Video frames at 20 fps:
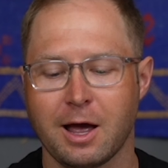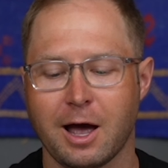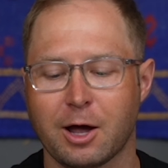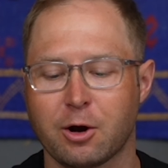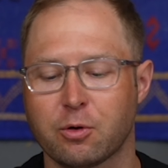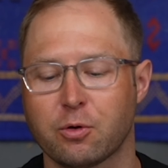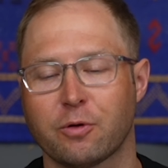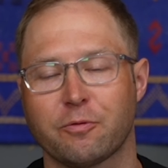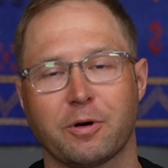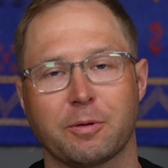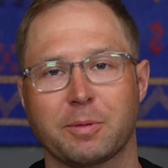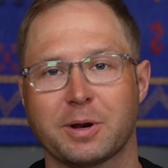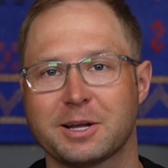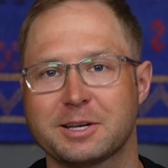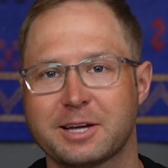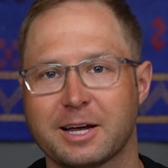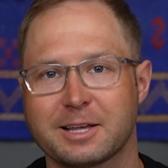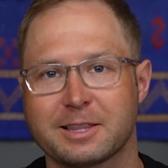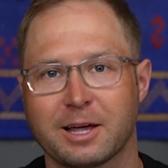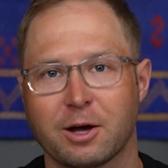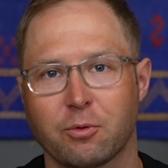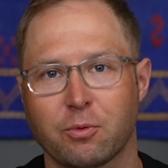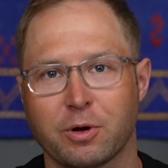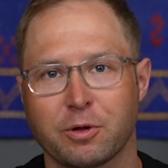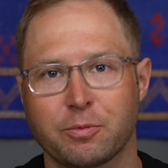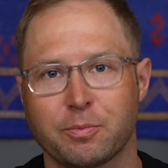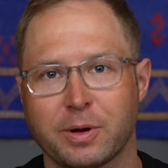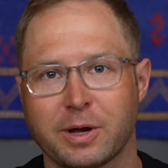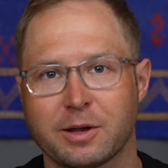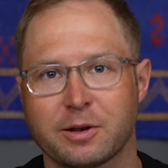I don't know if I'm gonna take that
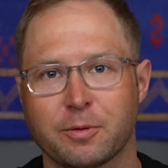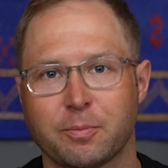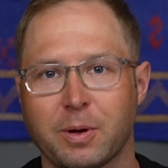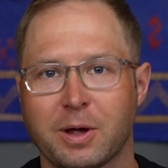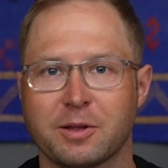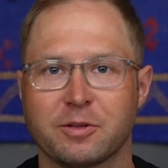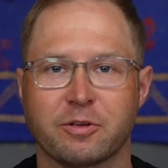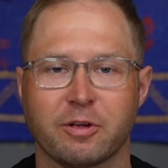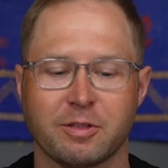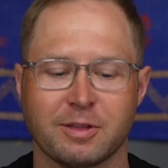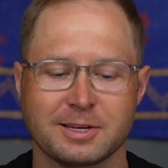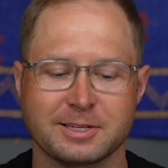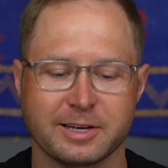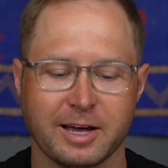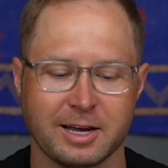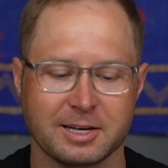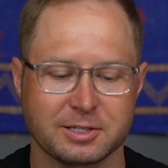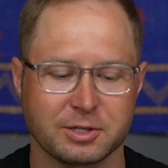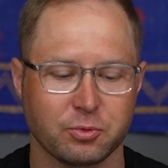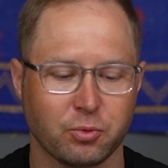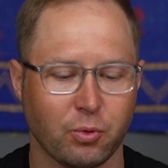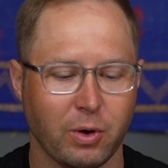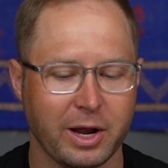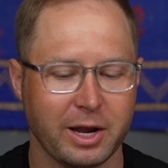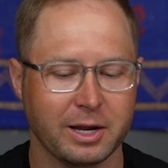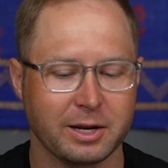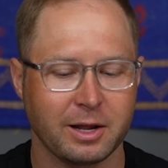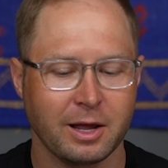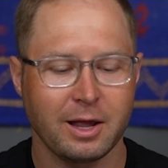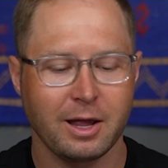with me, it depends on the size and
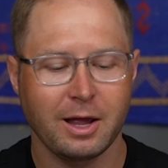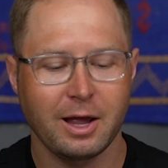weight.